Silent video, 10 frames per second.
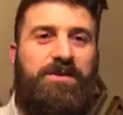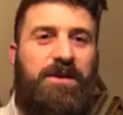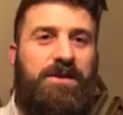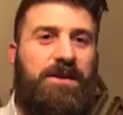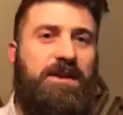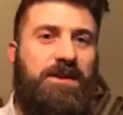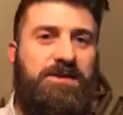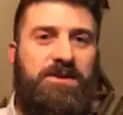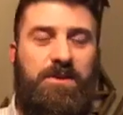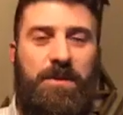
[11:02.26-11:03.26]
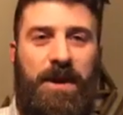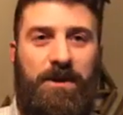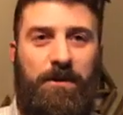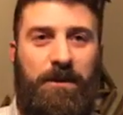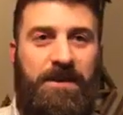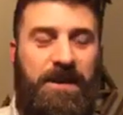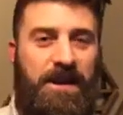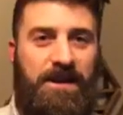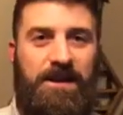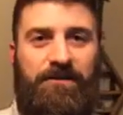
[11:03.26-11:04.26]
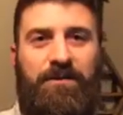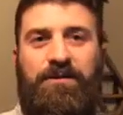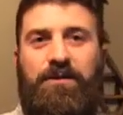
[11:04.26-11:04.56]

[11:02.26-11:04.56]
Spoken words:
found that kids do better with eating different